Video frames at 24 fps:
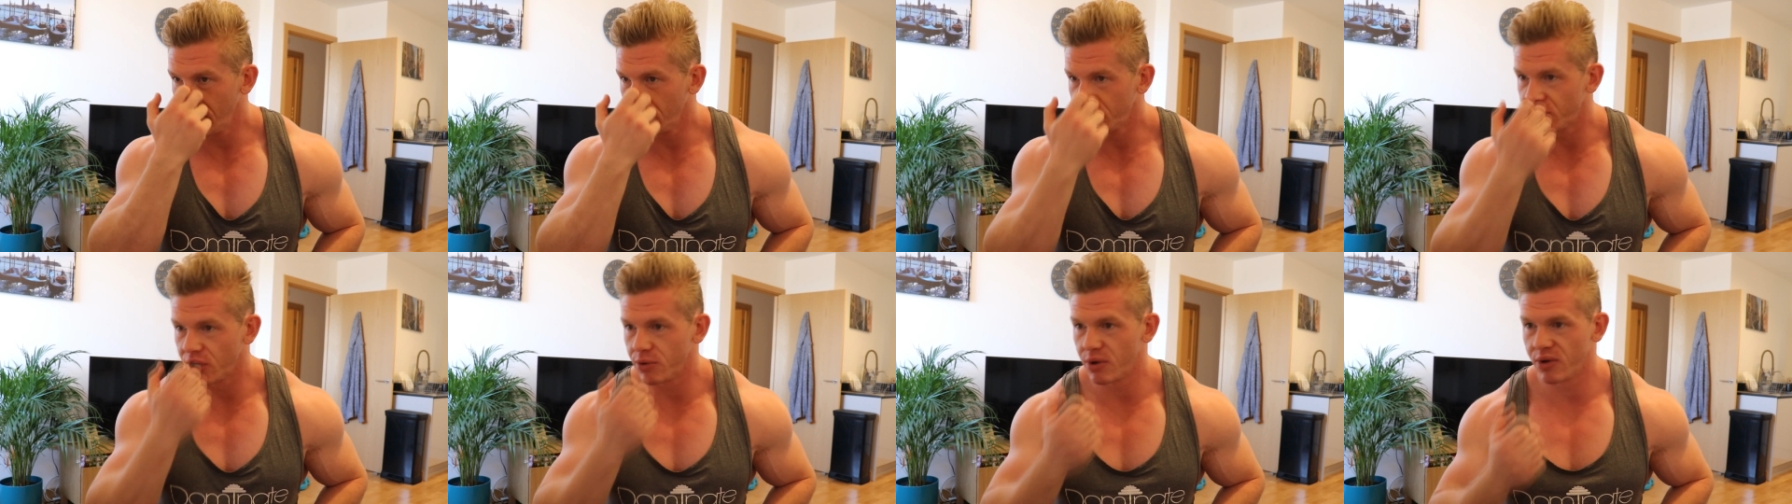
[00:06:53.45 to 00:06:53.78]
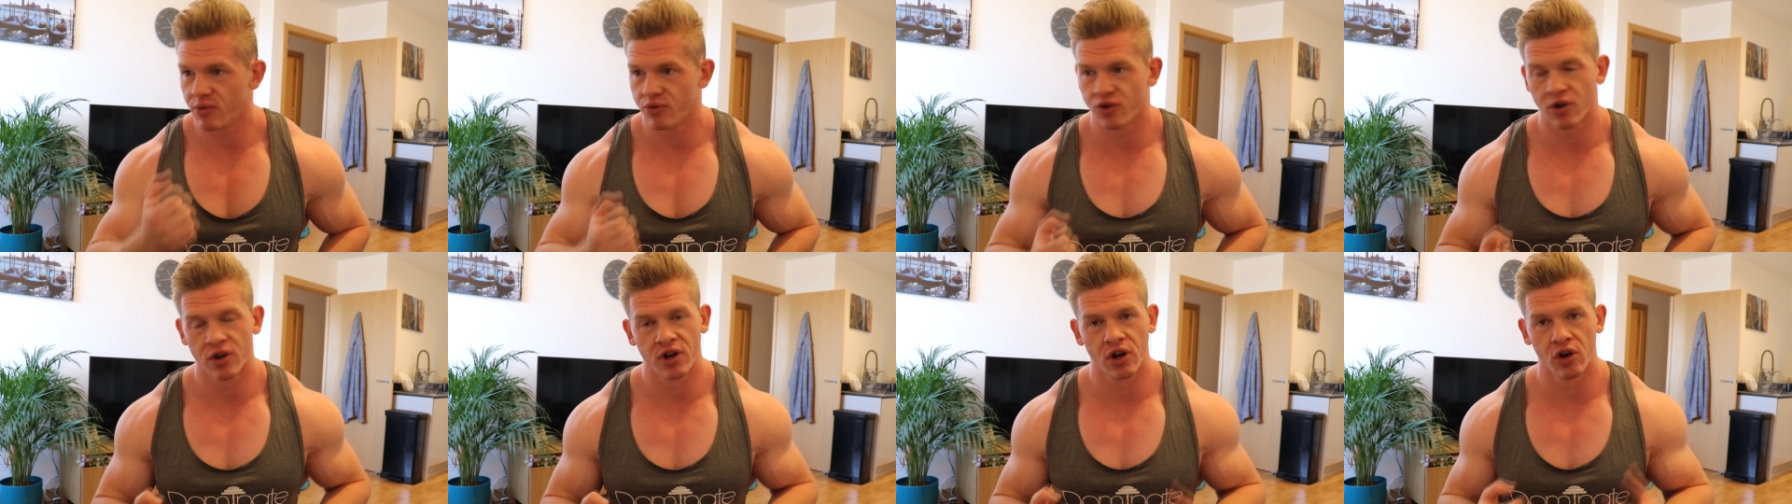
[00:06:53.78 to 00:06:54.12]
So we
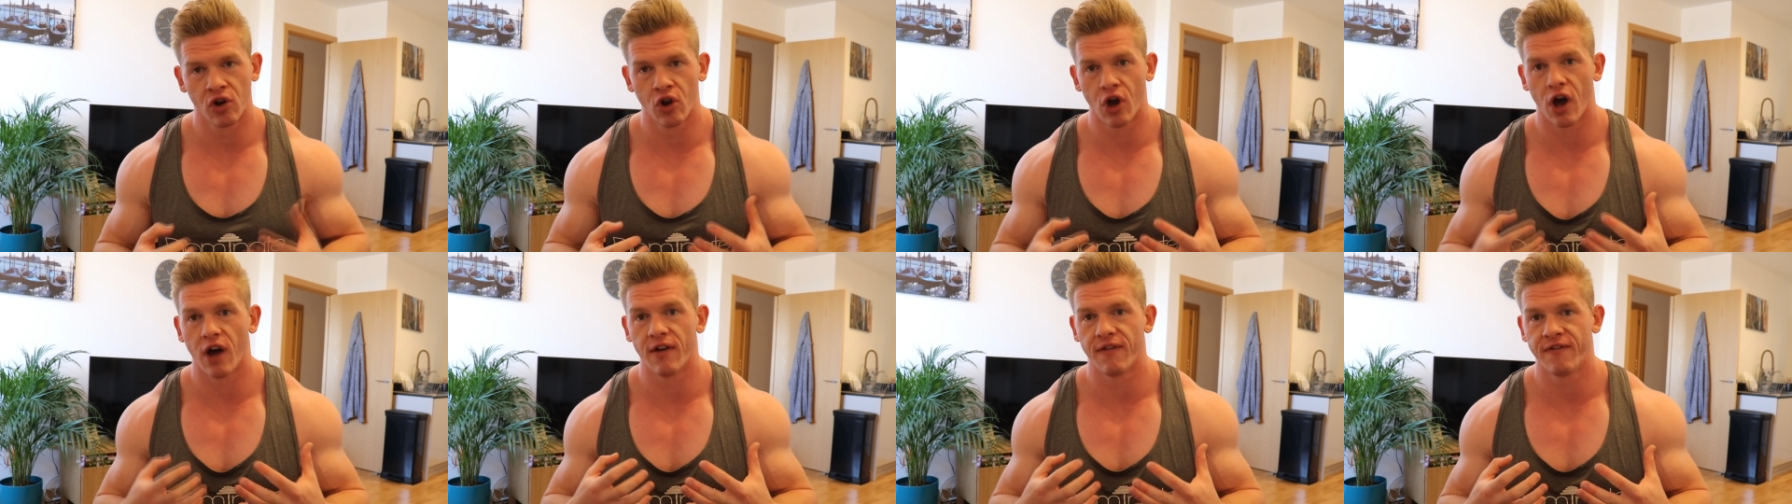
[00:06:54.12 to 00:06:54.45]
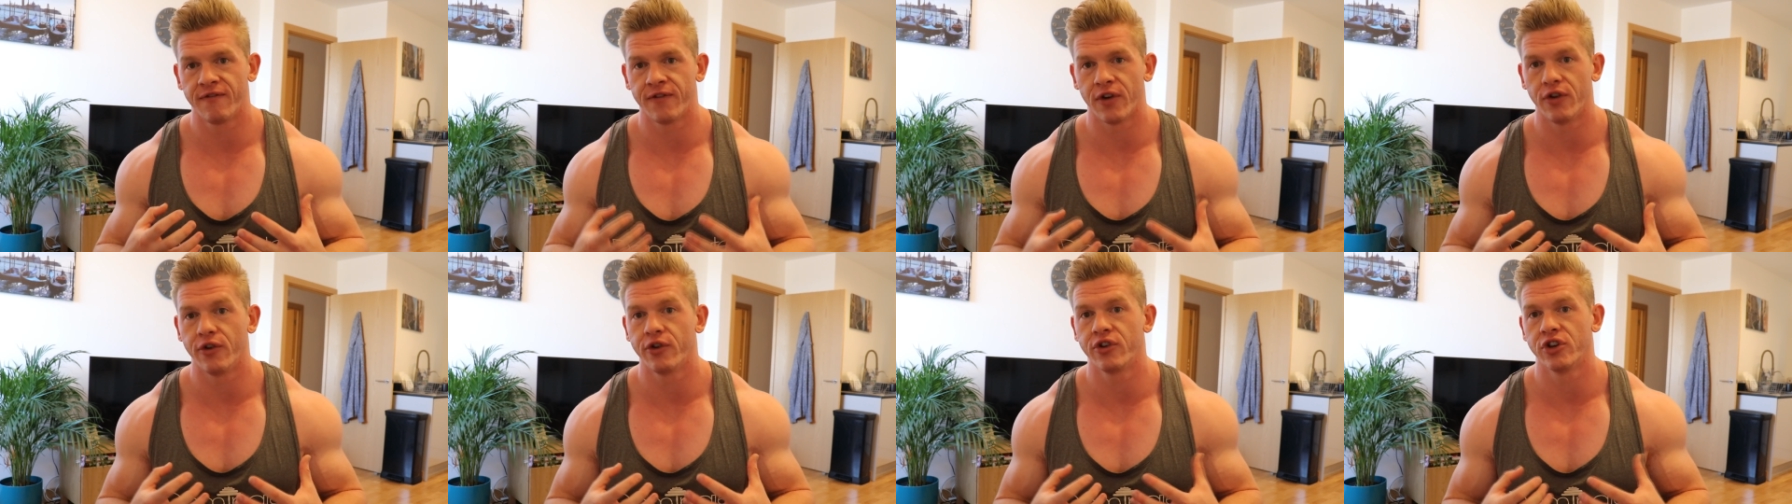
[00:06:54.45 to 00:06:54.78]
were doing a lot of
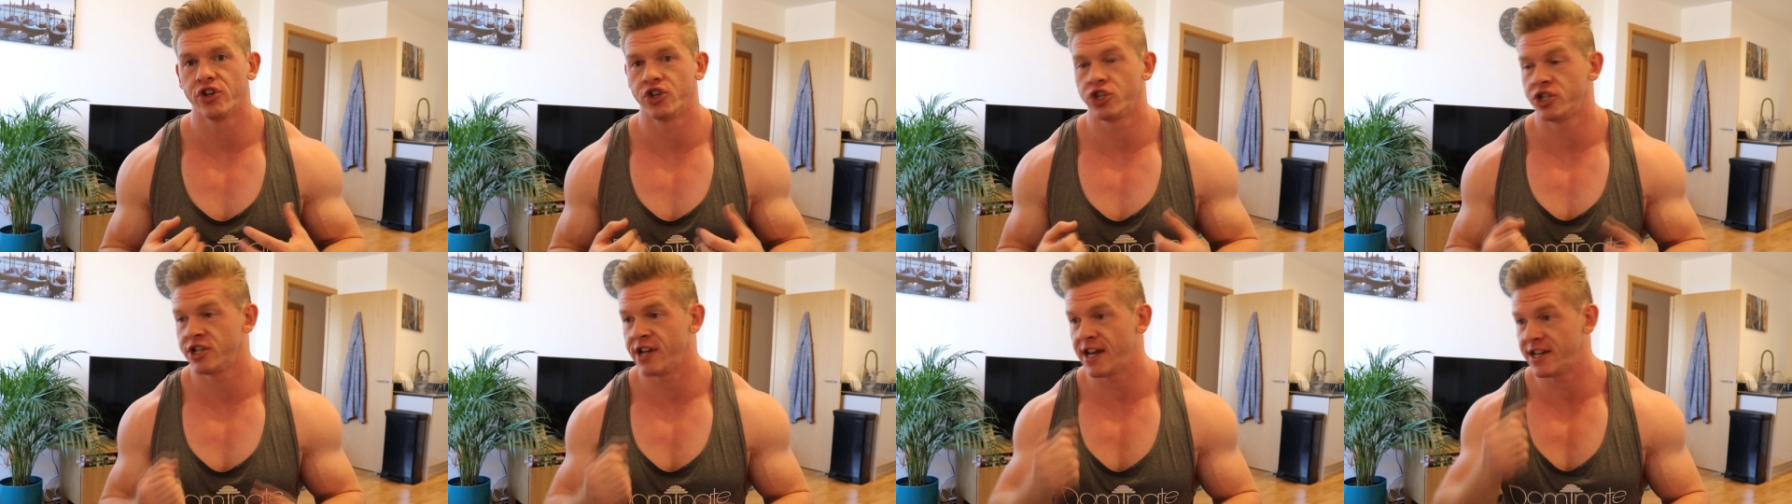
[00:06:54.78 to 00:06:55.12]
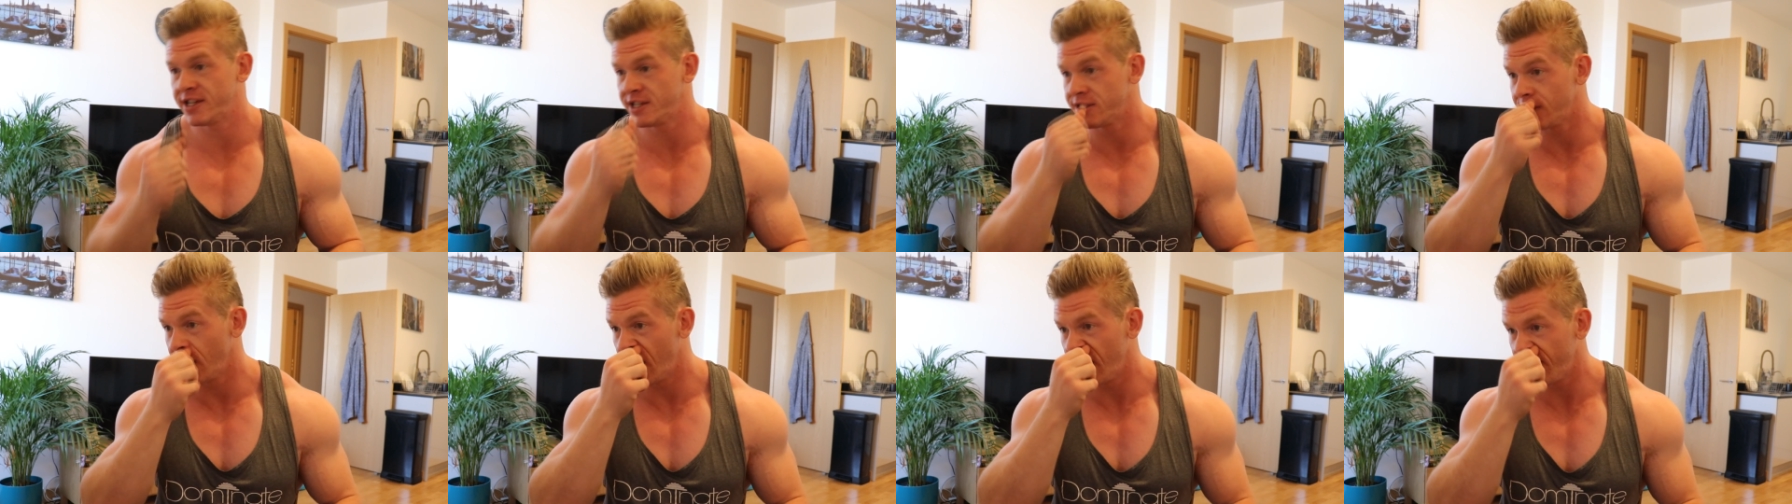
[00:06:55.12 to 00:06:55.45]
focused
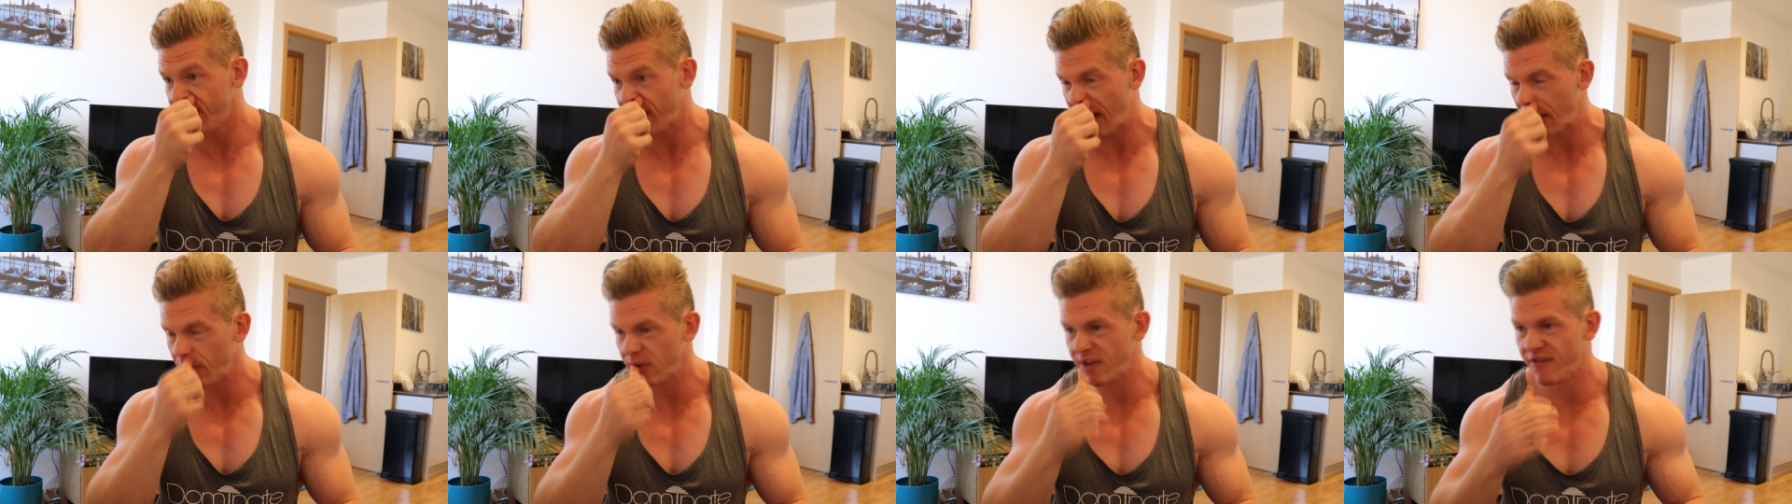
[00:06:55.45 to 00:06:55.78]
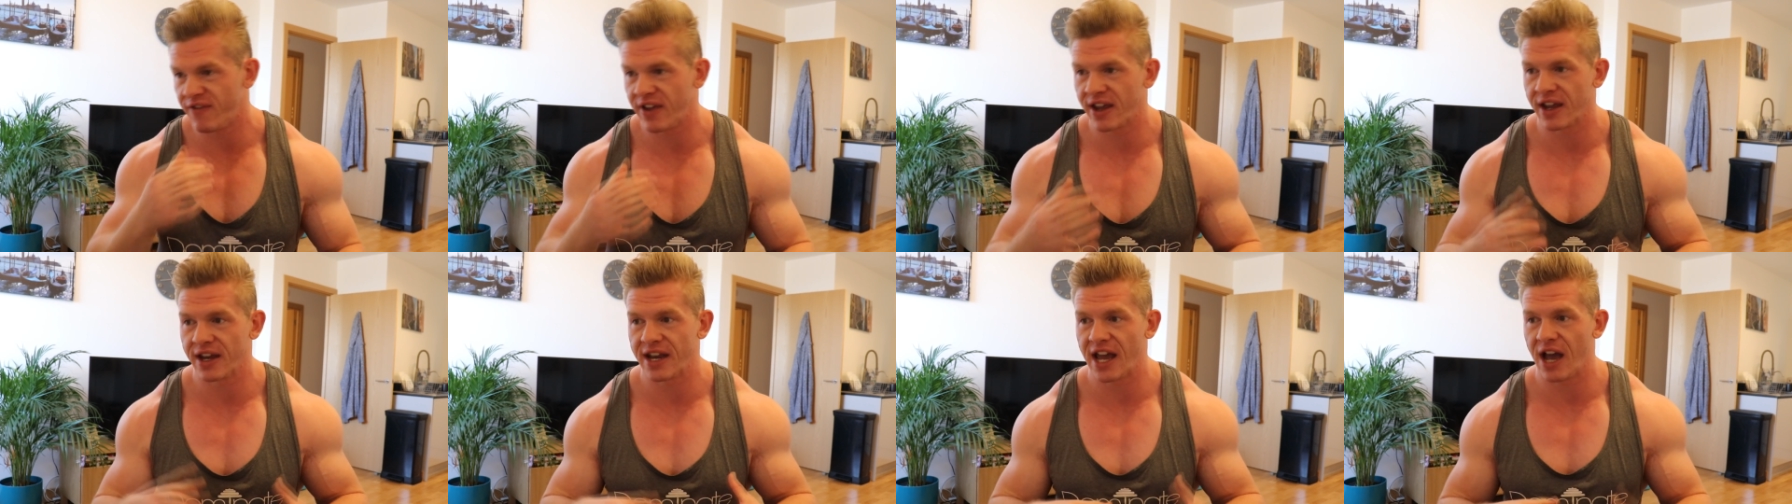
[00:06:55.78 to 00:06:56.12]
chest stuff, and we
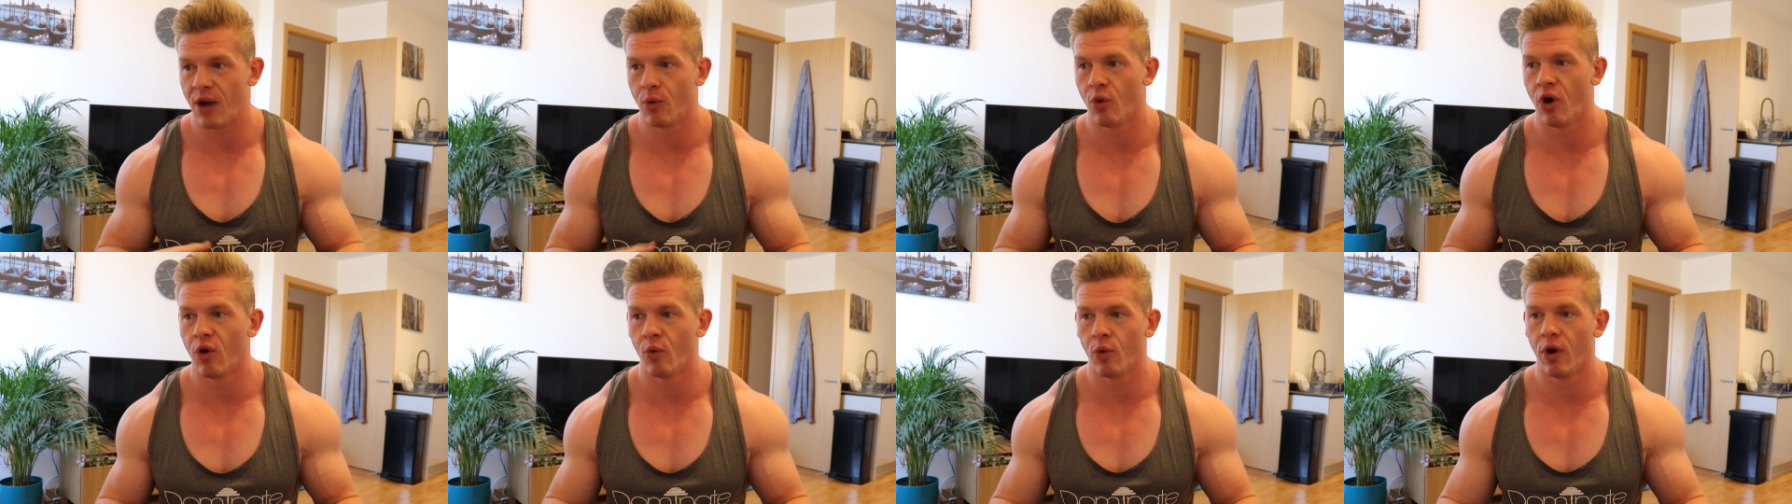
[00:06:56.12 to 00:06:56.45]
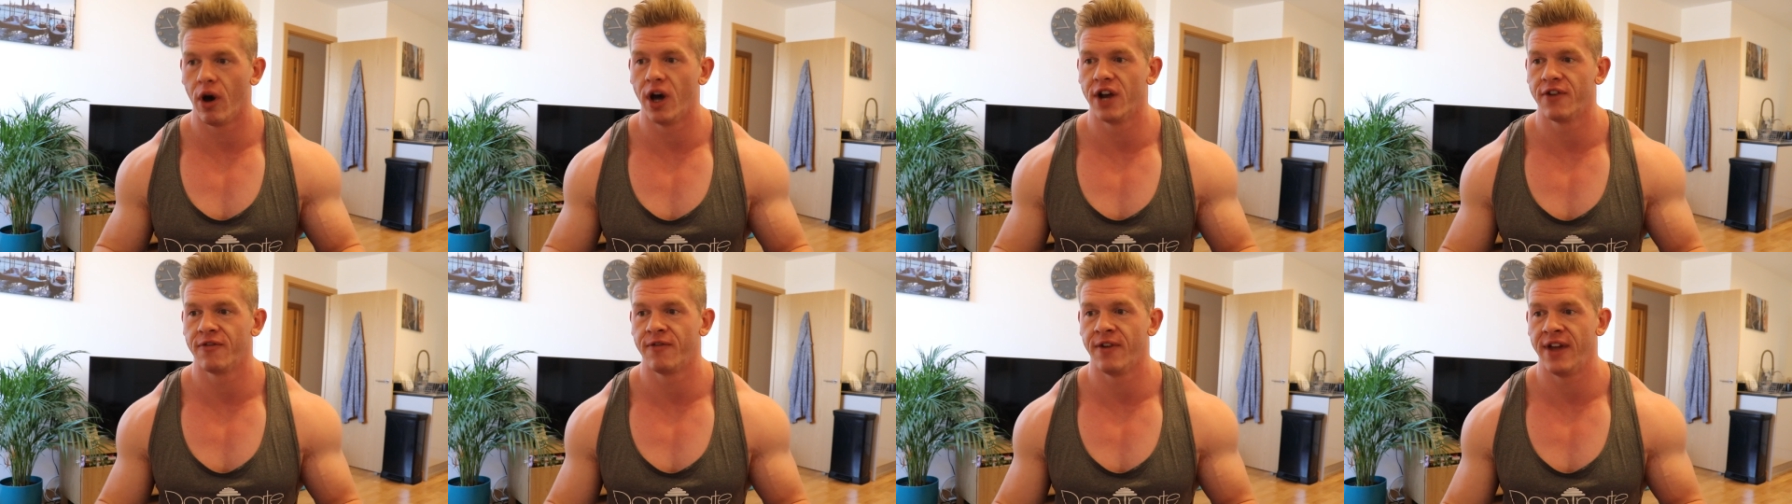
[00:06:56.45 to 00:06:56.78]
figured out what
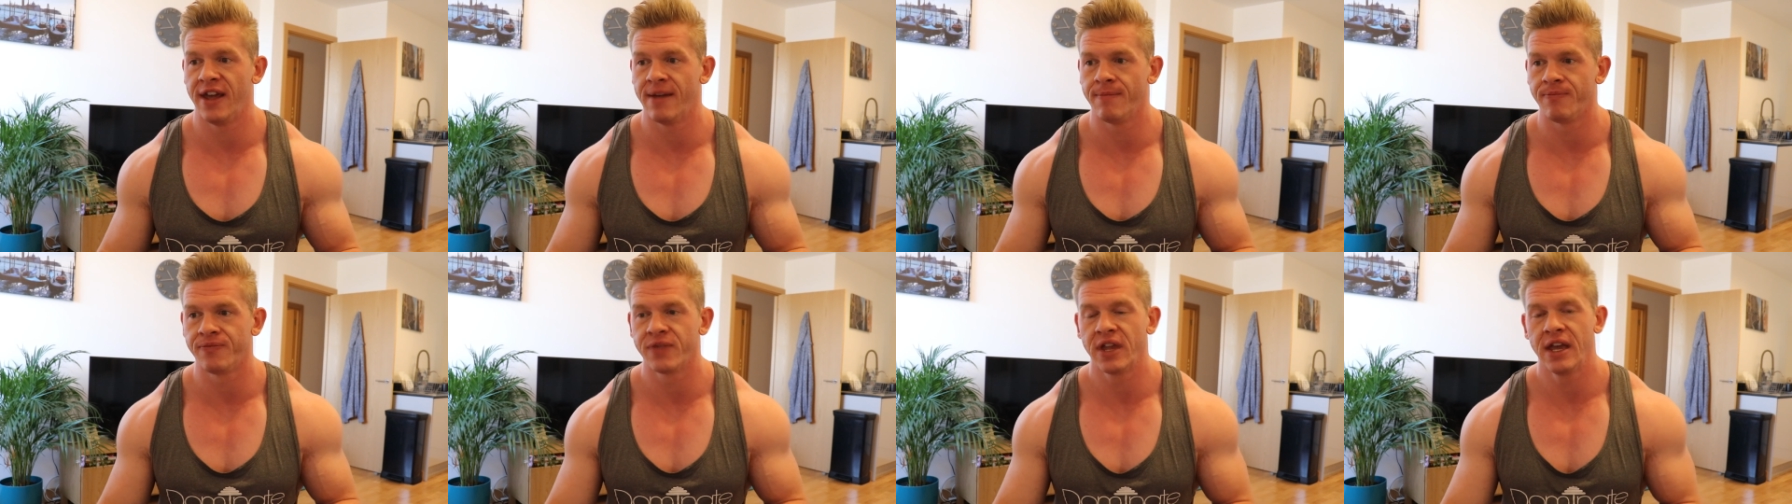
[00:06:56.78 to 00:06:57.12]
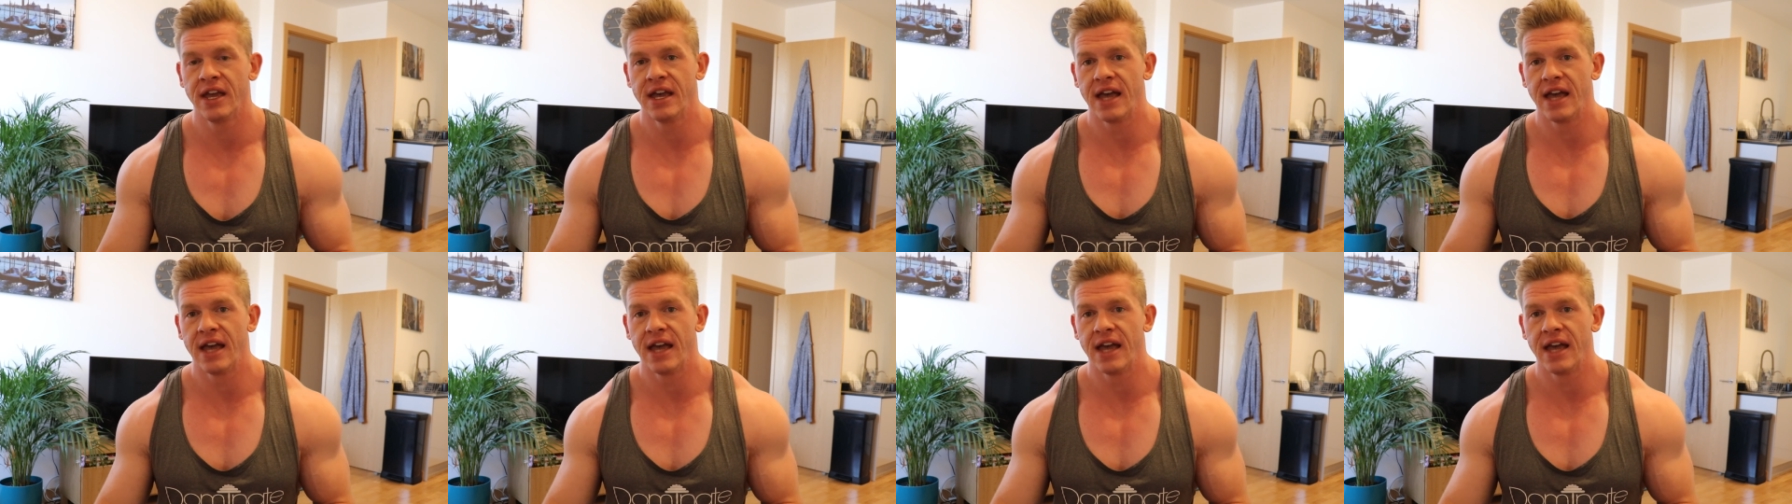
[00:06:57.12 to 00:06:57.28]
worked for him,